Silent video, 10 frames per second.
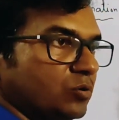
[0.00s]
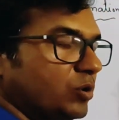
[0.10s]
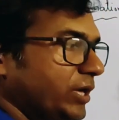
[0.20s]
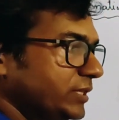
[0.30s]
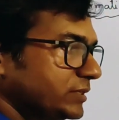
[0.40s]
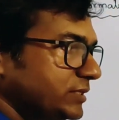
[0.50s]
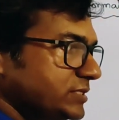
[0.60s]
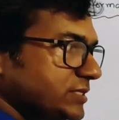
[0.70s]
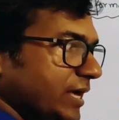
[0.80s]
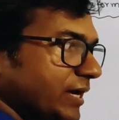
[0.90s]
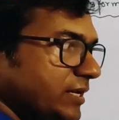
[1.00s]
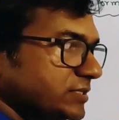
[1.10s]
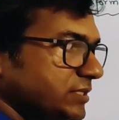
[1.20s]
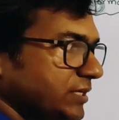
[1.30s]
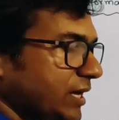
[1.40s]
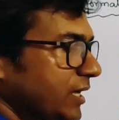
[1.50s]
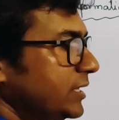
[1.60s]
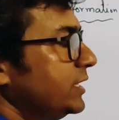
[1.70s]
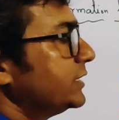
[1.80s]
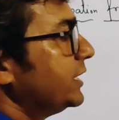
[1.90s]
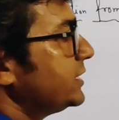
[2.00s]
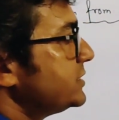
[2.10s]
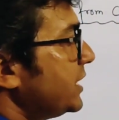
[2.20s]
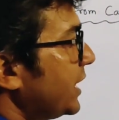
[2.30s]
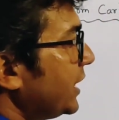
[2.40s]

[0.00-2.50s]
Okay, this angle is theta, that is the